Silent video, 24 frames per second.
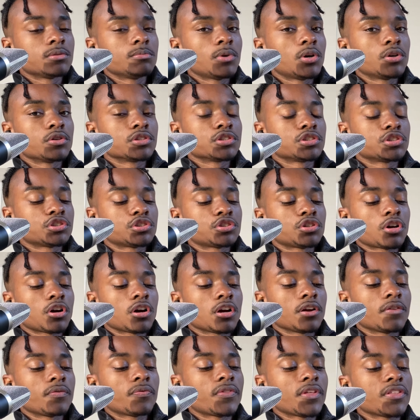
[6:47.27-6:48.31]
motors
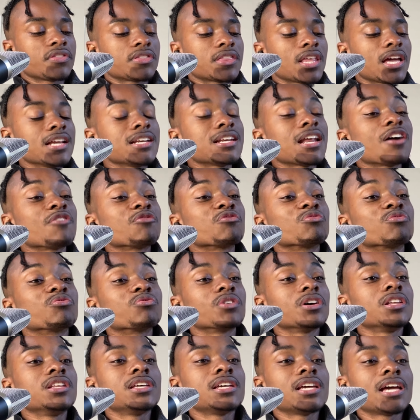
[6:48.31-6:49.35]
chart the thing that
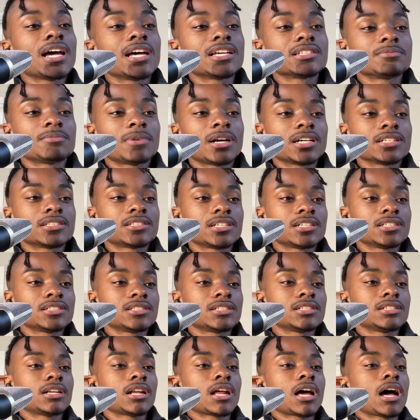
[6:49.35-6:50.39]
really has my
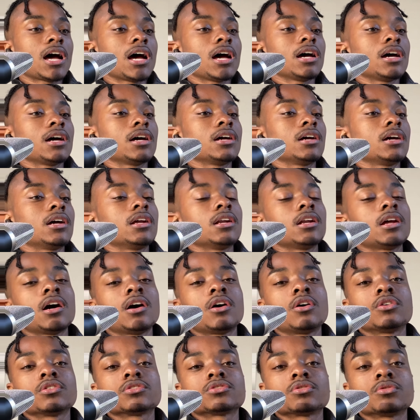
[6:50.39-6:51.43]
attention i and i
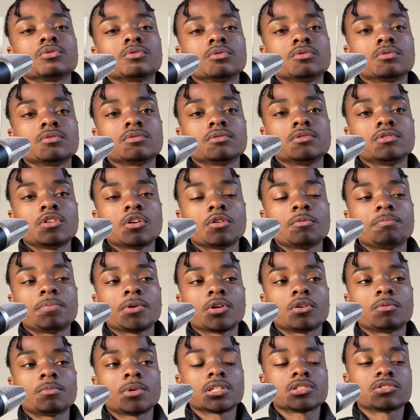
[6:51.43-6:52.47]
also you know put
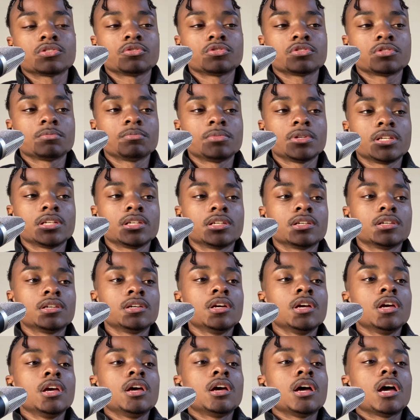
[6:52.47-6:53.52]
on my social media
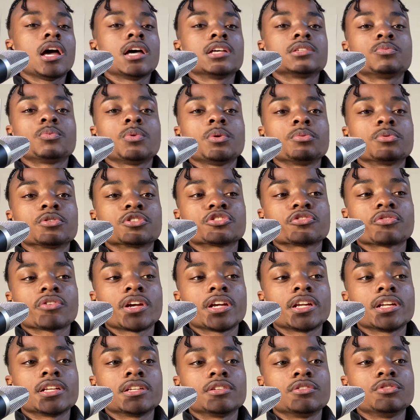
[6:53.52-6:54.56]
as we were
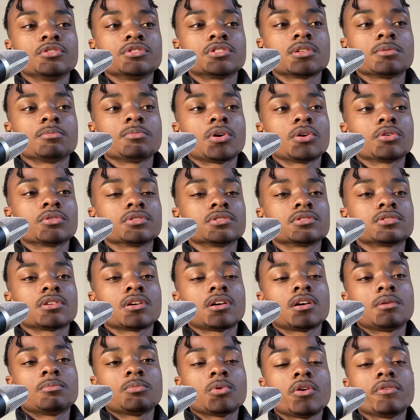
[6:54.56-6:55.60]
trading lucid motors
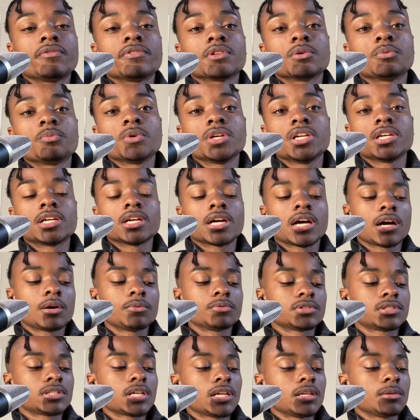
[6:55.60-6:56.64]
um, over the week i
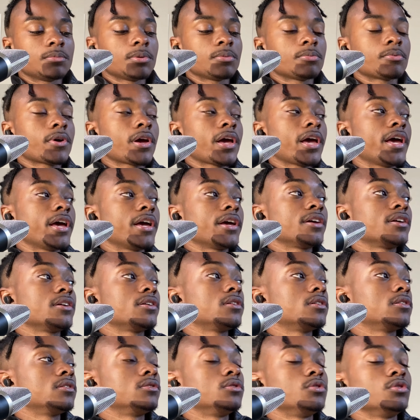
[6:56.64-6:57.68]
was telling people hey
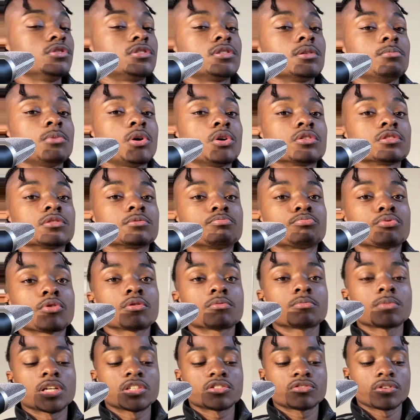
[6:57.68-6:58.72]
lucid motors
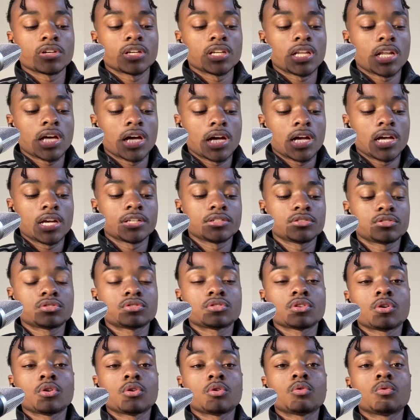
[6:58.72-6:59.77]
broke my trend line
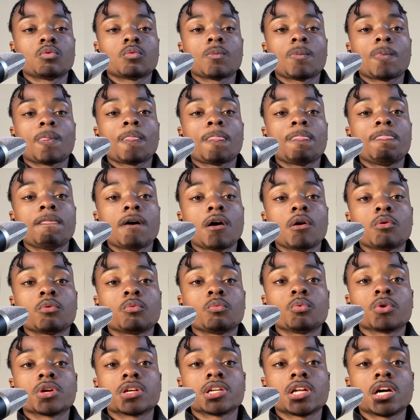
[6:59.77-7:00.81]
so no
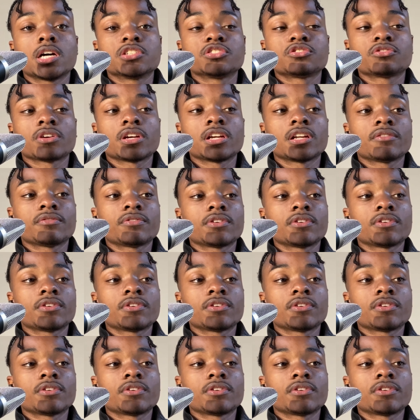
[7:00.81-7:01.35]
we're done trading